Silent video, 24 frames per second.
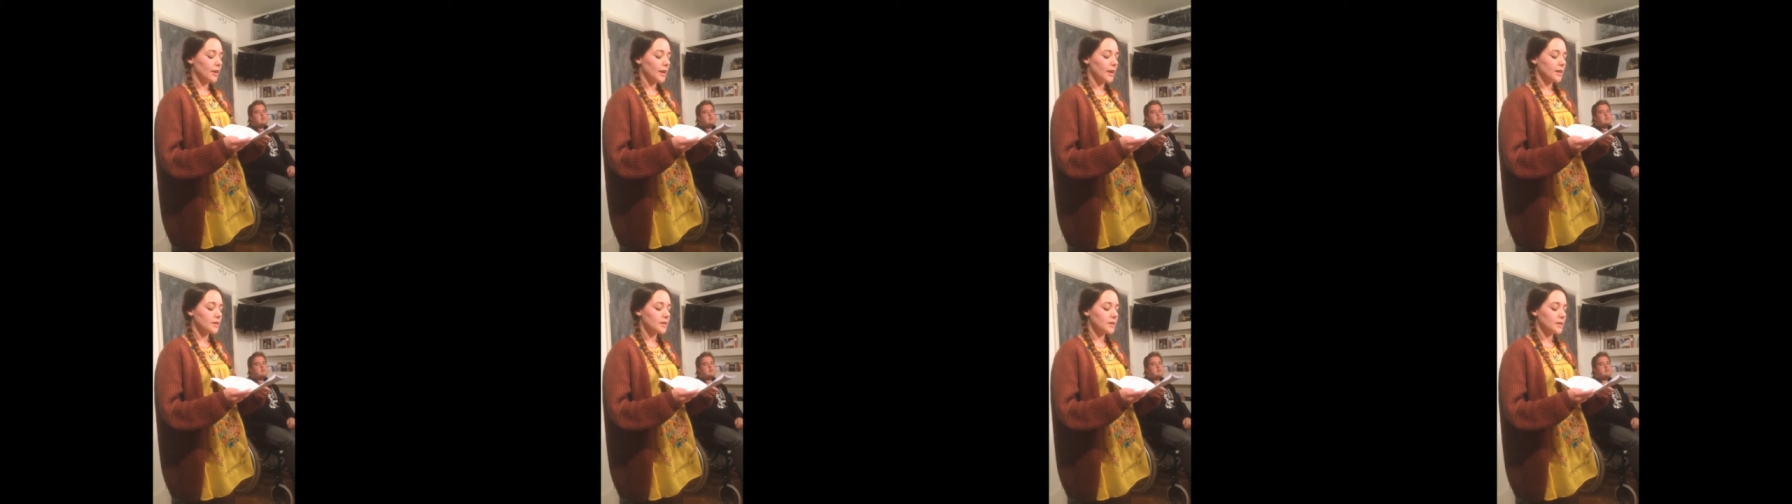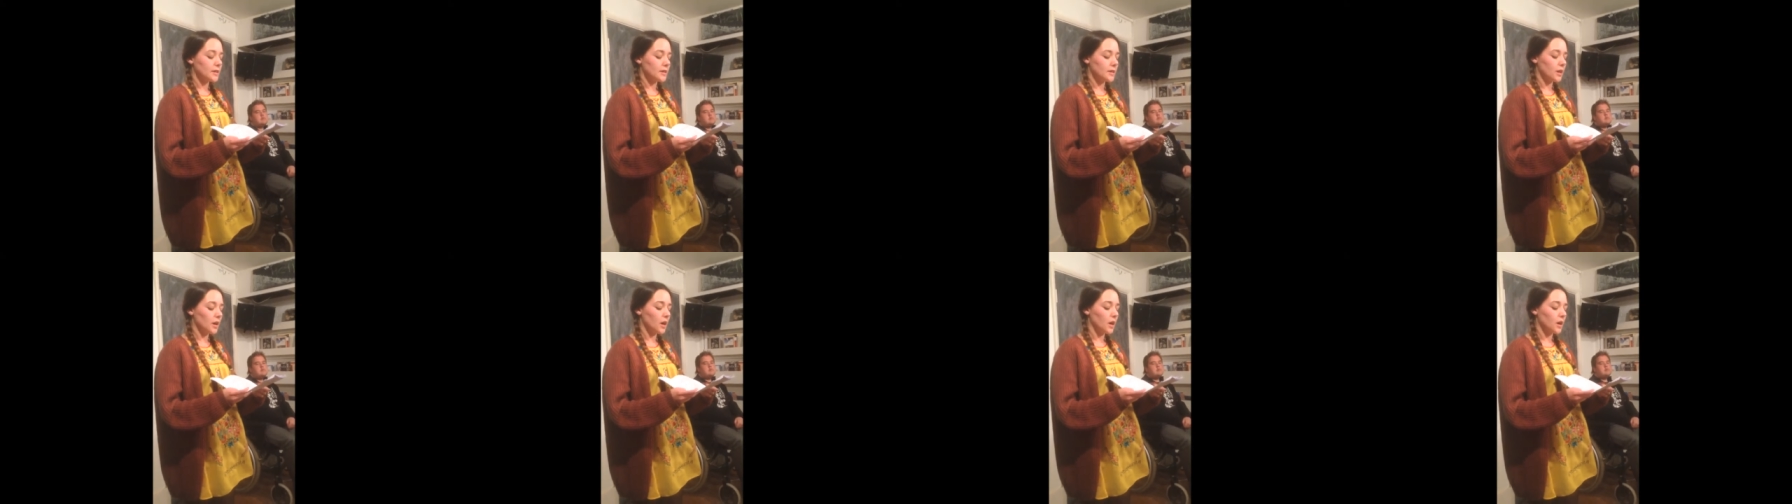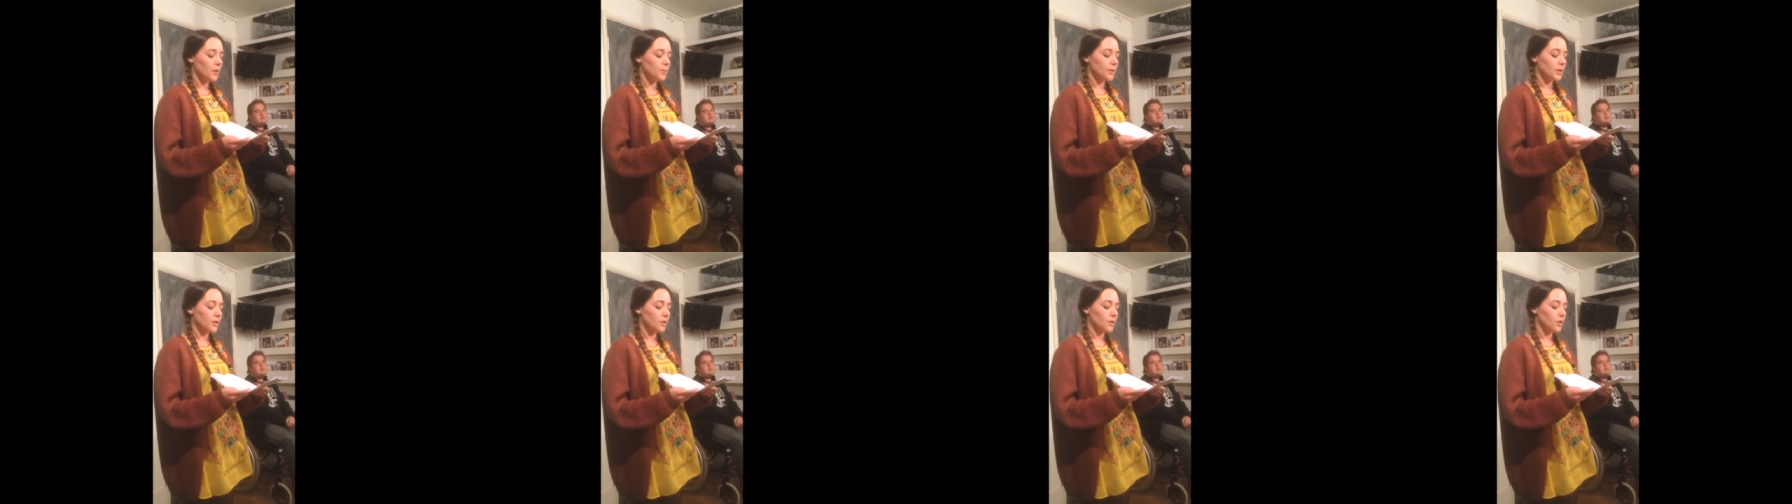acid
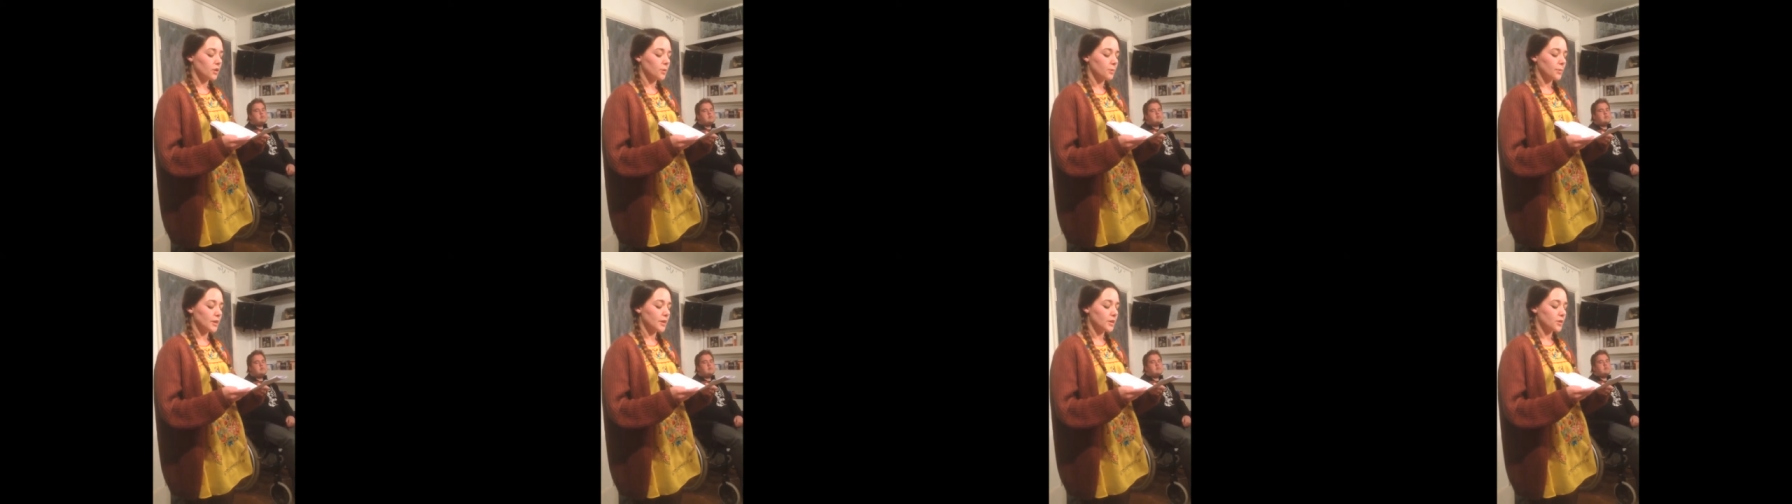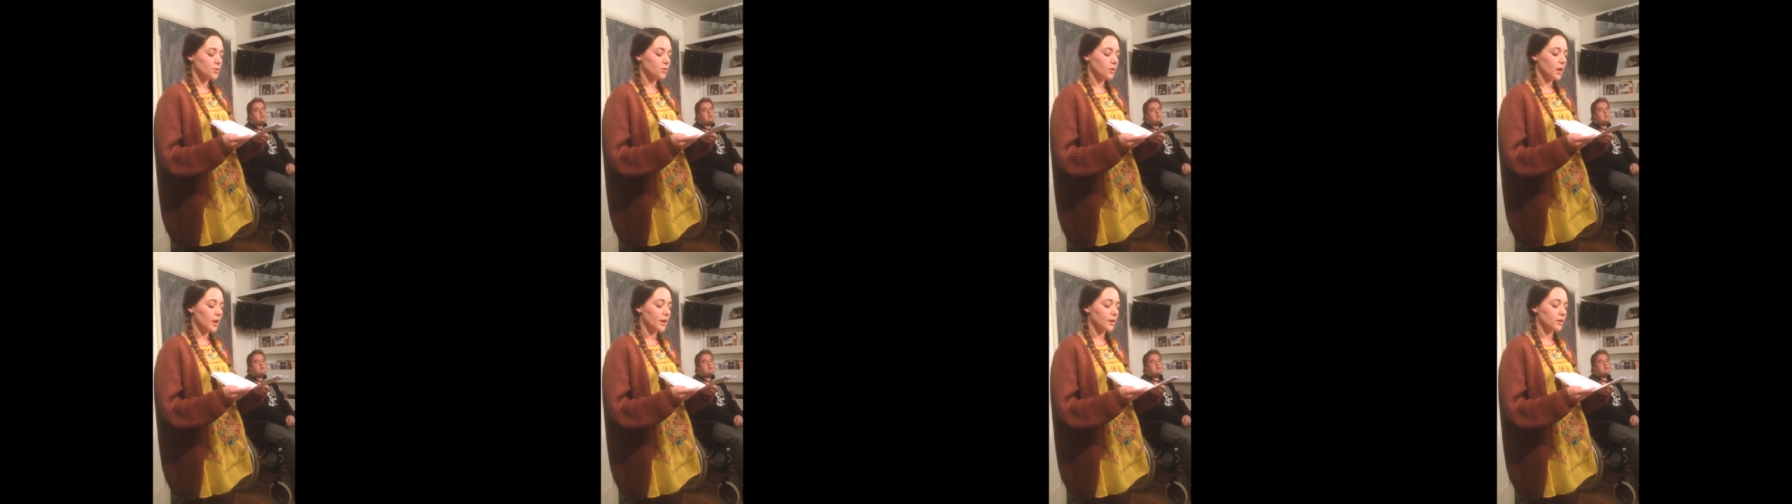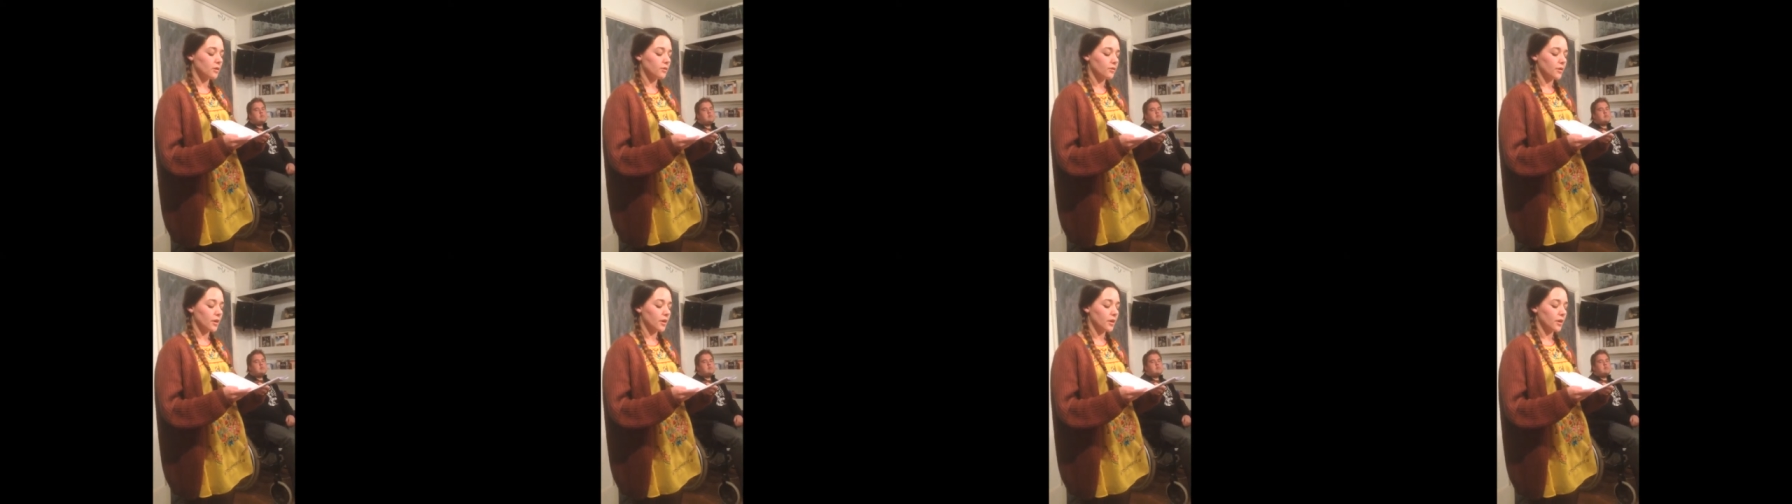carbon copy trial